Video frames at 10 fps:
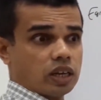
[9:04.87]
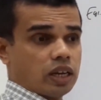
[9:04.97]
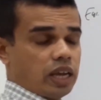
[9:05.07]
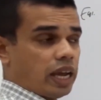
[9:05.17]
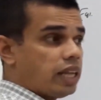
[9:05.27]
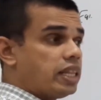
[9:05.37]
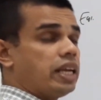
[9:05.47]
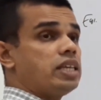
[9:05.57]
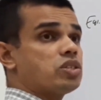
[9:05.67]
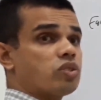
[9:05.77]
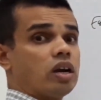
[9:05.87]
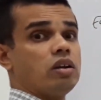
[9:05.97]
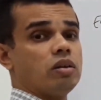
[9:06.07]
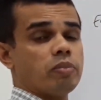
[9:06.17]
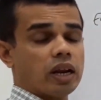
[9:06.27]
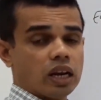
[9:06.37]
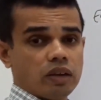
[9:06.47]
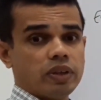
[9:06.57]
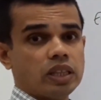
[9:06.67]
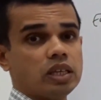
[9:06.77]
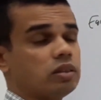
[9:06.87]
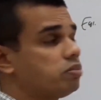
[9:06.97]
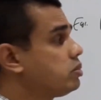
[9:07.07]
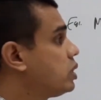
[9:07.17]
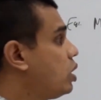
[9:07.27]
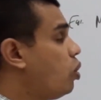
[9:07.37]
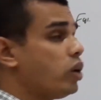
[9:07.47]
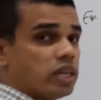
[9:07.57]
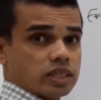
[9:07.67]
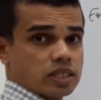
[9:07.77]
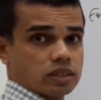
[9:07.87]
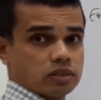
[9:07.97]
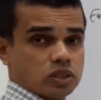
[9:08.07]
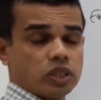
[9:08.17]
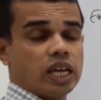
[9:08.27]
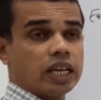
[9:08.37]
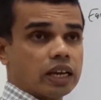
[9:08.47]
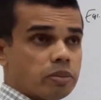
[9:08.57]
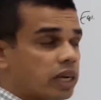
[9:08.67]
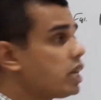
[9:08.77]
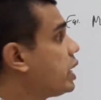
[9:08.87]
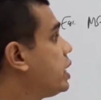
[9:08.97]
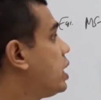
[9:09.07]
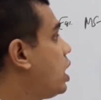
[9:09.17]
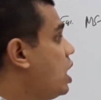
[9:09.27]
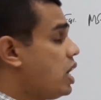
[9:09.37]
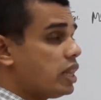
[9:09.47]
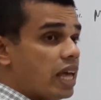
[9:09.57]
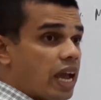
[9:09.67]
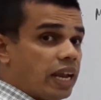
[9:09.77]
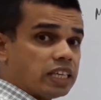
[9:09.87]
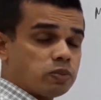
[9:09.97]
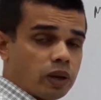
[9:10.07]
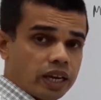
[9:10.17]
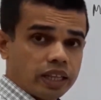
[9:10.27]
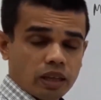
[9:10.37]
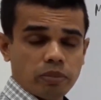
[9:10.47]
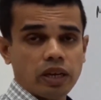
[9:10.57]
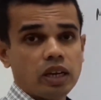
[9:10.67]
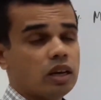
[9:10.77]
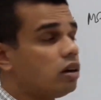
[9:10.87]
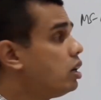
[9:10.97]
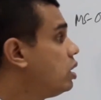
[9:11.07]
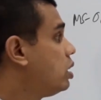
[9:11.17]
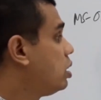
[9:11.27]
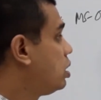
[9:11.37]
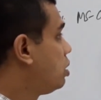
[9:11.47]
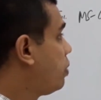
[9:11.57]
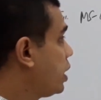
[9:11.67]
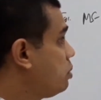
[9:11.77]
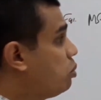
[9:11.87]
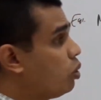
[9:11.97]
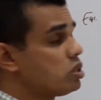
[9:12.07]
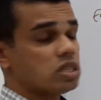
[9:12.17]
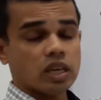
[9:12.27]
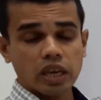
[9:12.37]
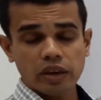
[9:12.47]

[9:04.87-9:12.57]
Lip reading: and that is run parallelly with the audience. So they will get a better idea than explain them in whiteboards, even